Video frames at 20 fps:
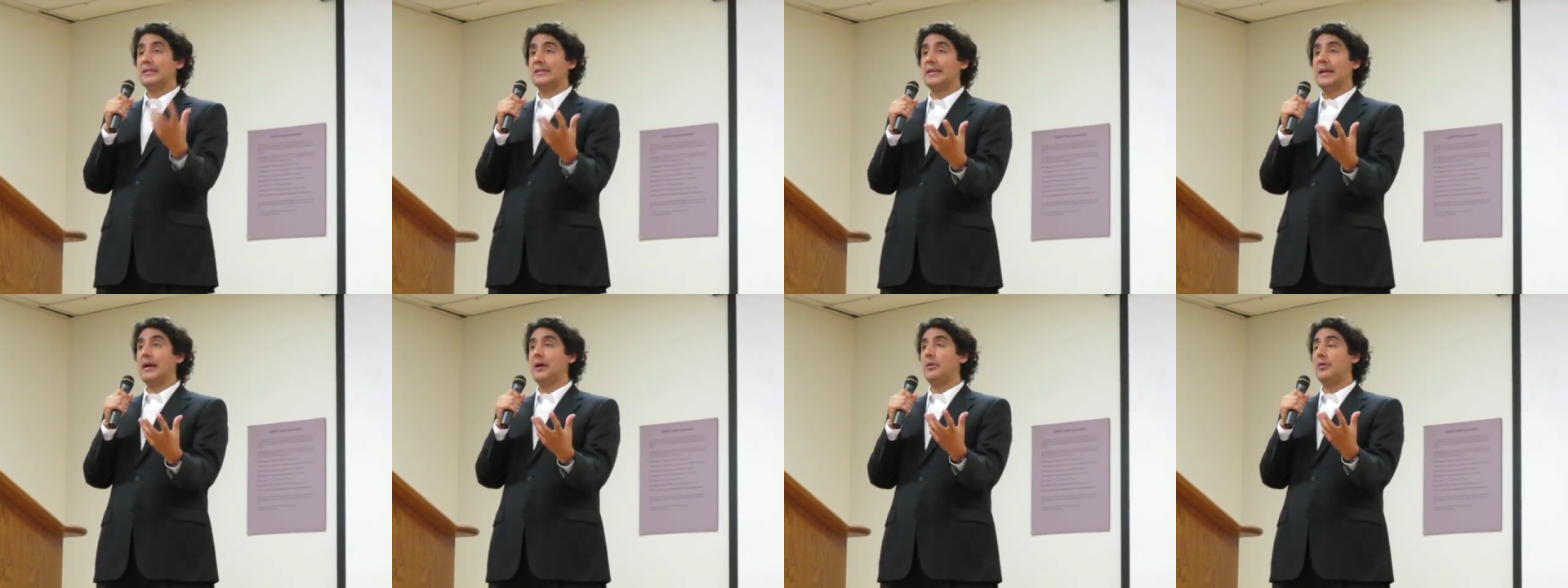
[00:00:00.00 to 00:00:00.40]

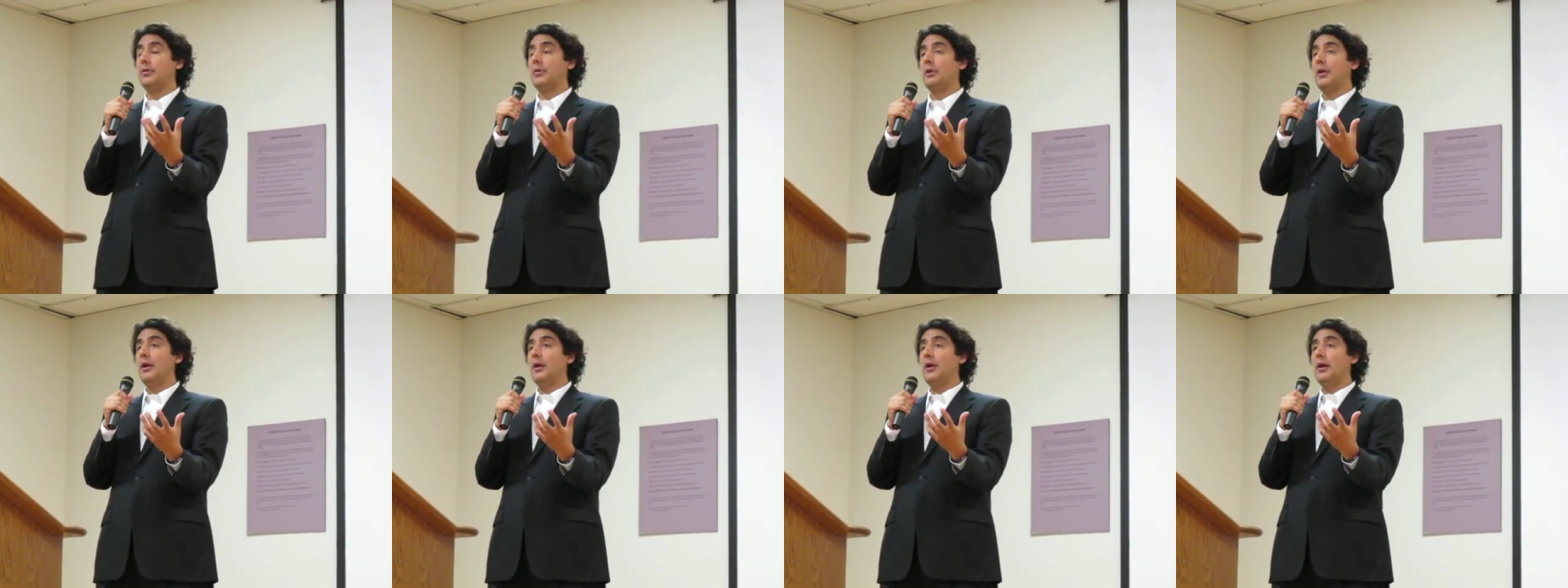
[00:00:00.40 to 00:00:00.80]

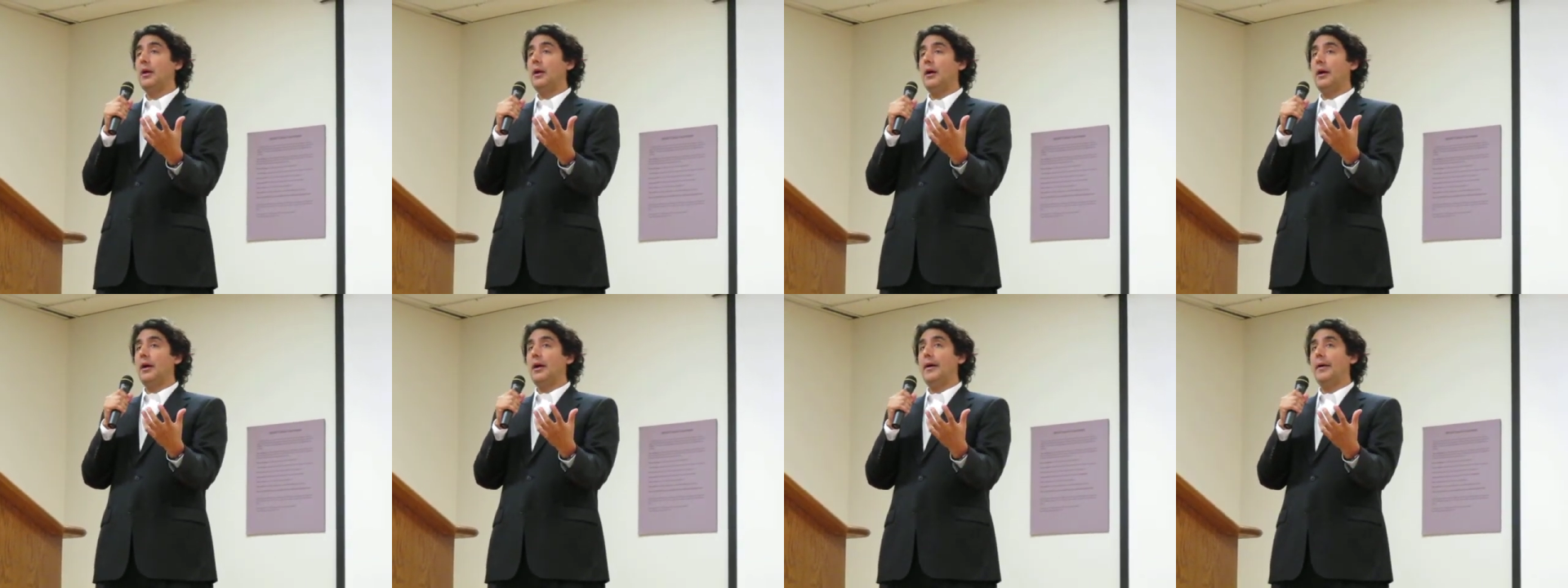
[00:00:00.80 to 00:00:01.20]
South
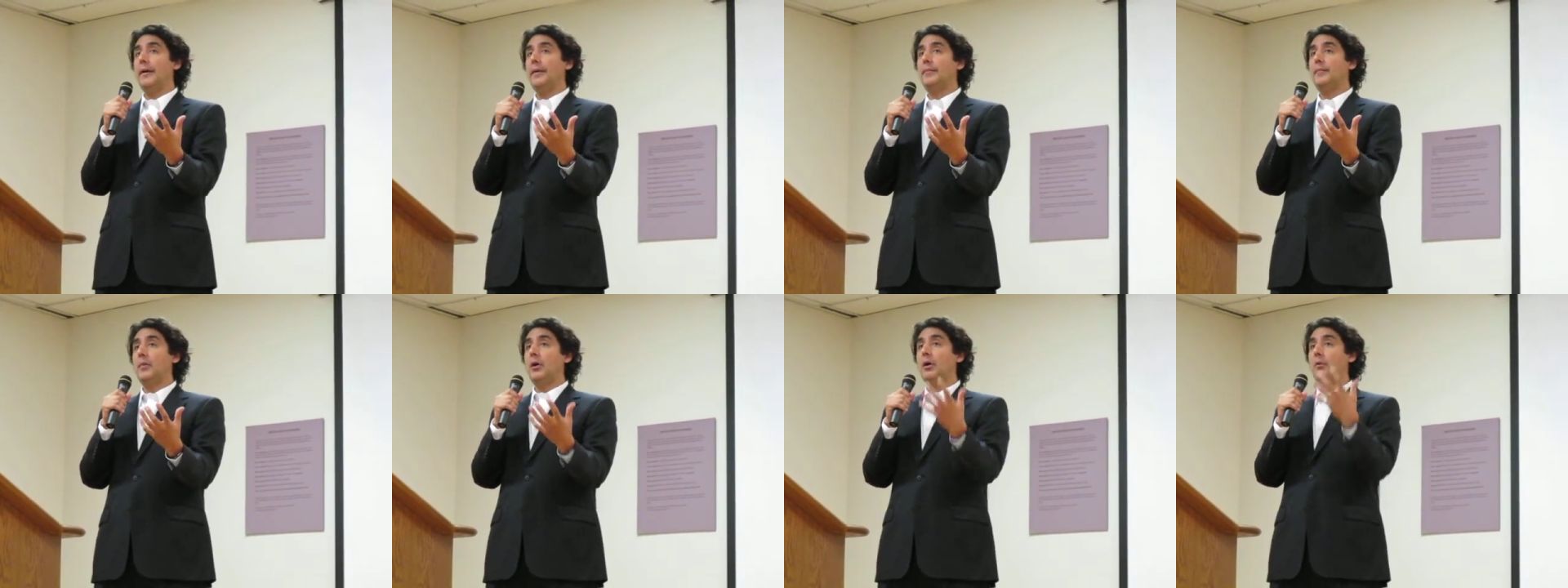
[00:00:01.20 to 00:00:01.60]

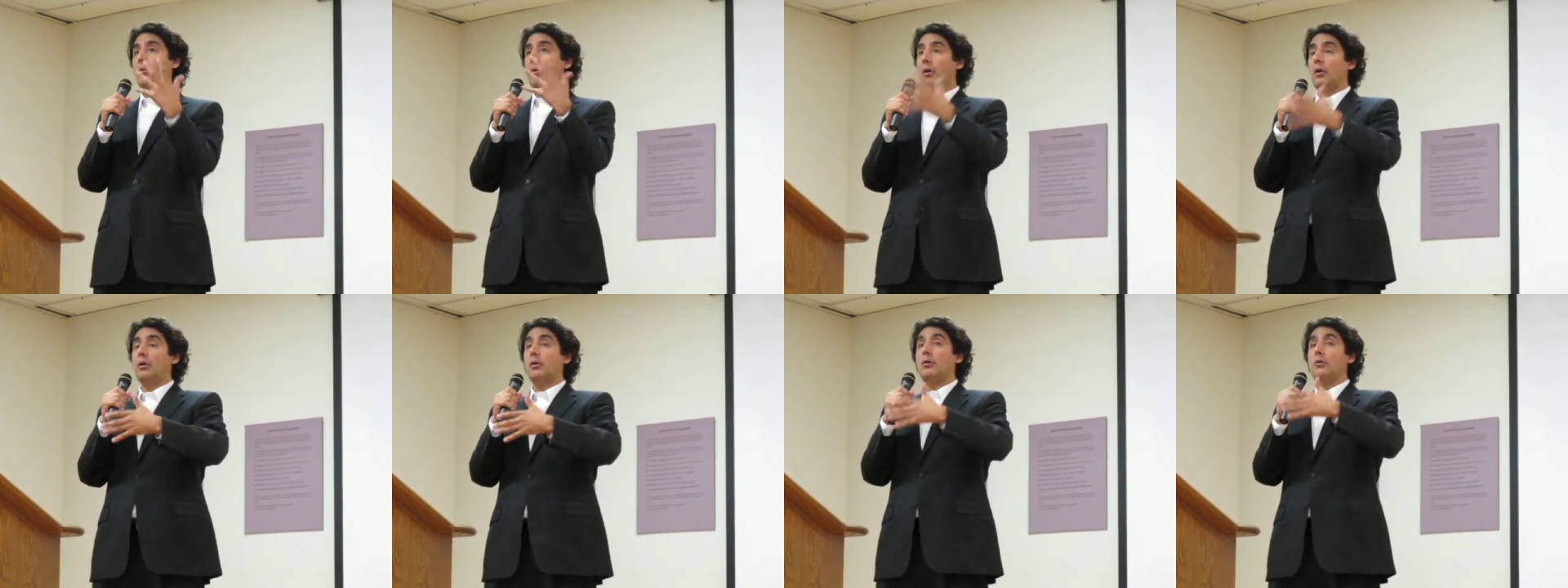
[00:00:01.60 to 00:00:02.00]

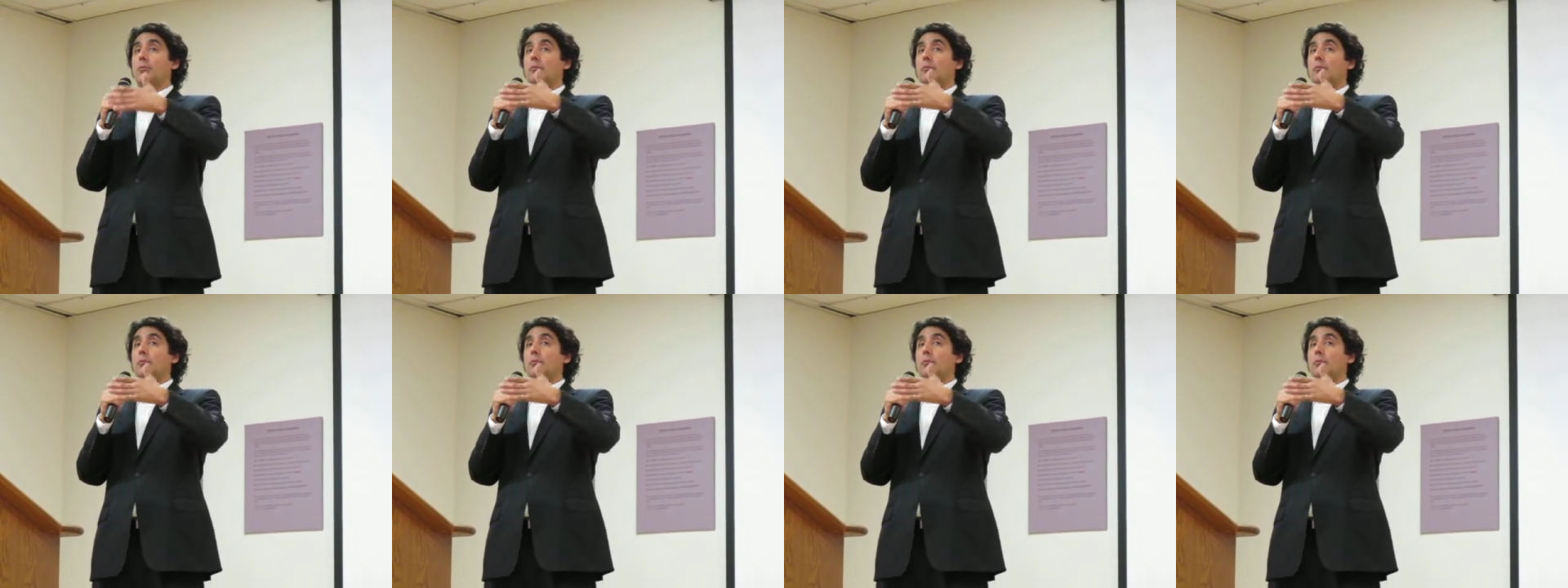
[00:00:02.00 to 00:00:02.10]
along